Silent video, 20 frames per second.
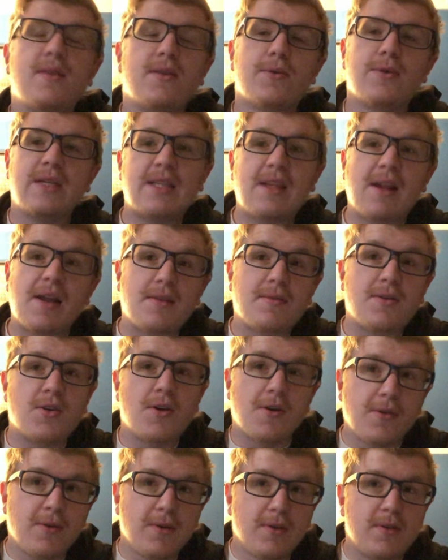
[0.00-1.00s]
reason I
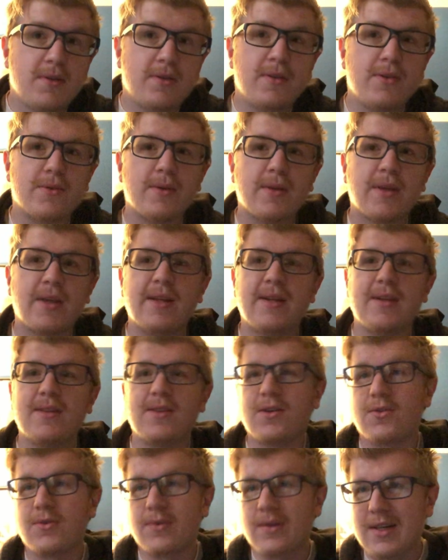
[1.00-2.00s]
chose doing it in
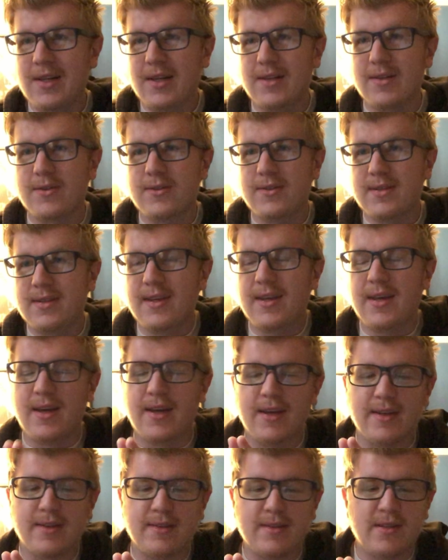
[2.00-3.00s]
the greenhouse
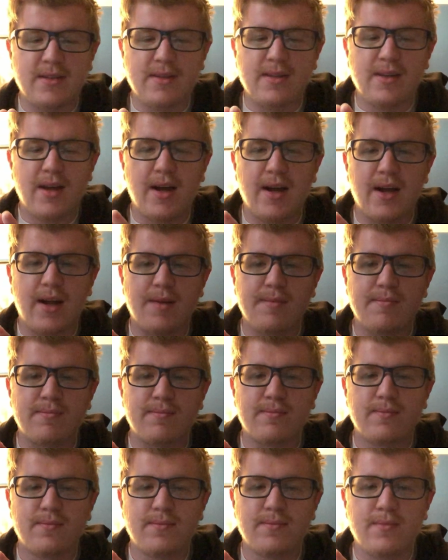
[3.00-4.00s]
is
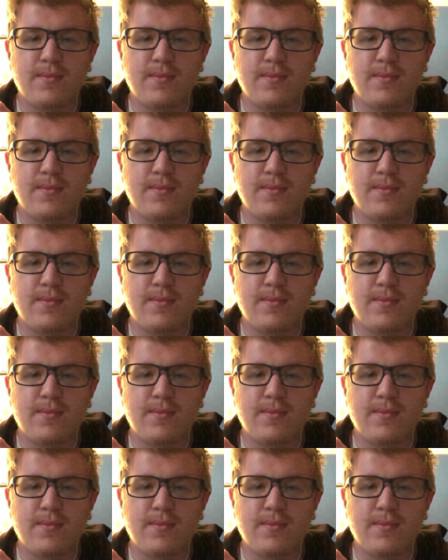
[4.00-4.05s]
I'm